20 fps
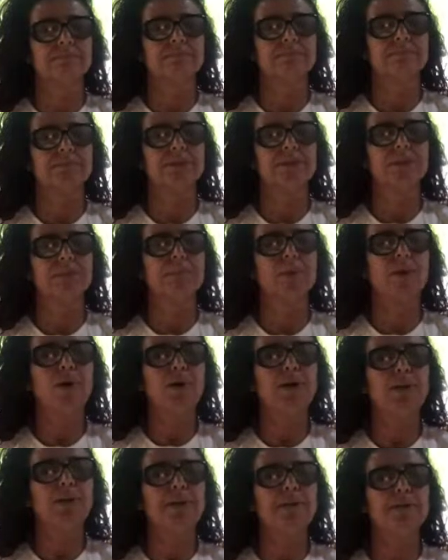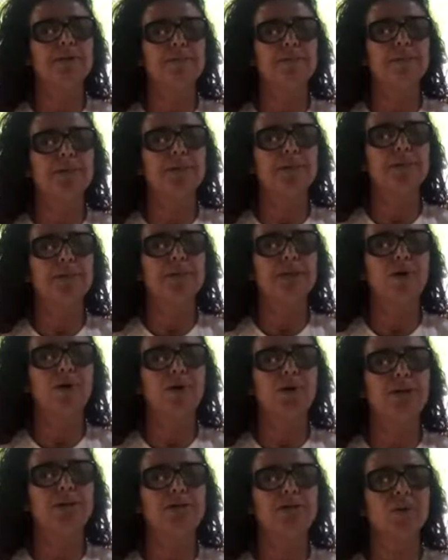The body is breathing on
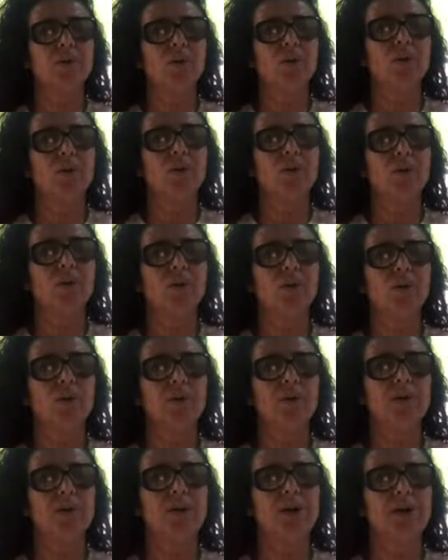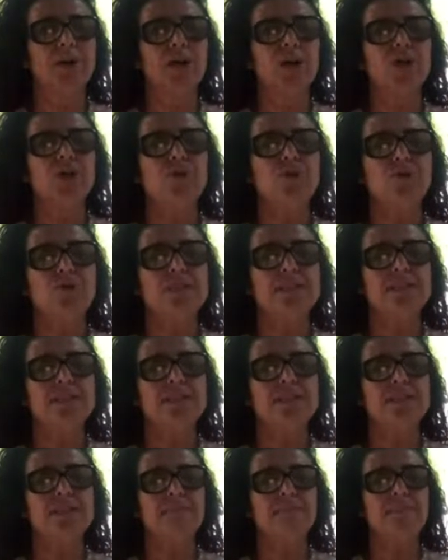its own. You
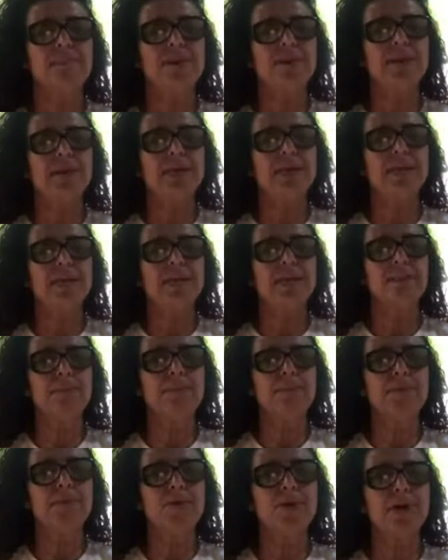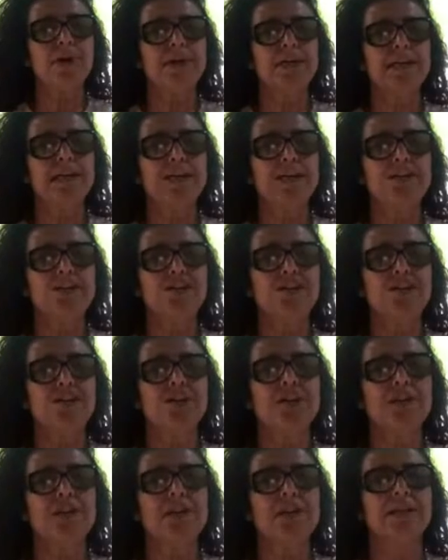simply keep your
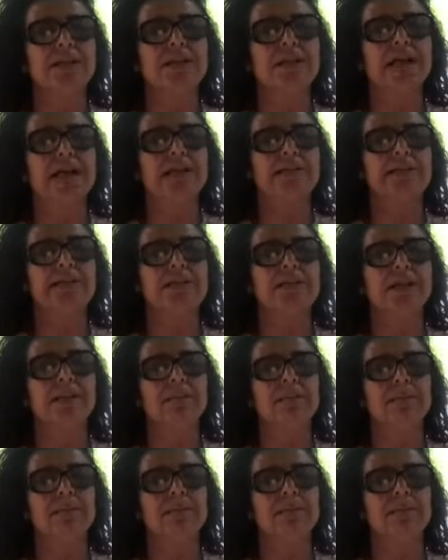attention at the tip.